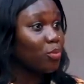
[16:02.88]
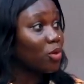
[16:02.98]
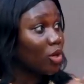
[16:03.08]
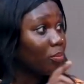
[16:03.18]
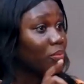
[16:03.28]
You
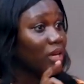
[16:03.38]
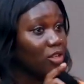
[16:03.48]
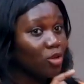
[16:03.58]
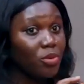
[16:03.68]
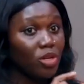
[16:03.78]
put up, yeah,
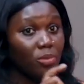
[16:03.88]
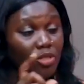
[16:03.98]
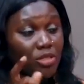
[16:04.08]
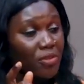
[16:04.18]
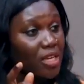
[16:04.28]
you put up
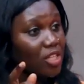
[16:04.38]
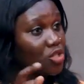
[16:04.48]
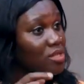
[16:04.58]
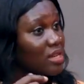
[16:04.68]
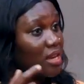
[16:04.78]

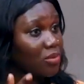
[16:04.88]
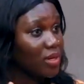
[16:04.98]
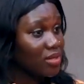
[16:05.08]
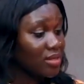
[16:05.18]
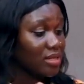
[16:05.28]
notifications
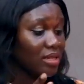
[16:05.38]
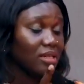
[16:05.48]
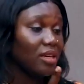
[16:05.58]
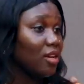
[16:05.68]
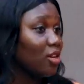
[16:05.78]
everywhere to
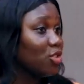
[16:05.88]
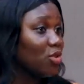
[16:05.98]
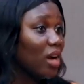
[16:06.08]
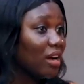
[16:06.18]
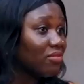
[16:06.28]
say
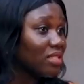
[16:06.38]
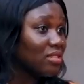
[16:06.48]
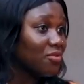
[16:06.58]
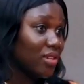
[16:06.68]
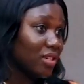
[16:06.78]
you have
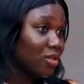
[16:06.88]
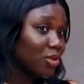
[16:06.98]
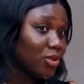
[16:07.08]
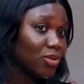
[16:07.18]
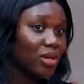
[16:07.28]
this
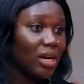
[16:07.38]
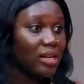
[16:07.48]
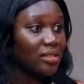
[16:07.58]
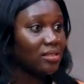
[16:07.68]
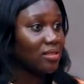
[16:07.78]
vehicle,
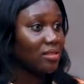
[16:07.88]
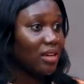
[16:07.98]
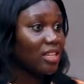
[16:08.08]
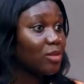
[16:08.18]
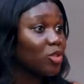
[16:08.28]
and
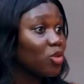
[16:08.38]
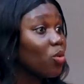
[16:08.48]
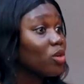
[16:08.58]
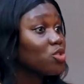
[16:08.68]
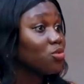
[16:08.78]
anybody who
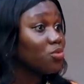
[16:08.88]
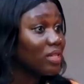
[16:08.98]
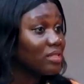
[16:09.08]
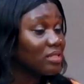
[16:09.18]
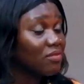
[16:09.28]
wants to
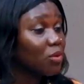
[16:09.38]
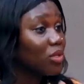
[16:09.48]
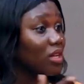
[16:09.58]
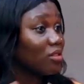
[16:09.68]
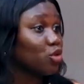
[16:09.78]
rent it, even
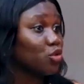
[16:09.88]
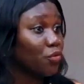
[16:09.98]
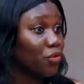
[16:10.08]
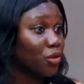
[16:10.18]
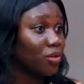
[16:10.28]
without a
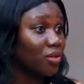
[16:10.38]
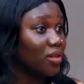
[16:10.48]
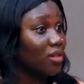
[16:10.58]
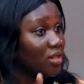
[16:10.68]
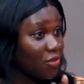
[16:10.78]
chauffeur,
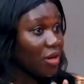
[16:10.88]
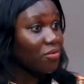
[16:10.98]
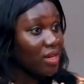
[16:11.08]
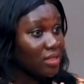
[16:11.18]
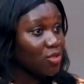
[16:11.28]
if you are
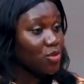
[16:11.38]
ready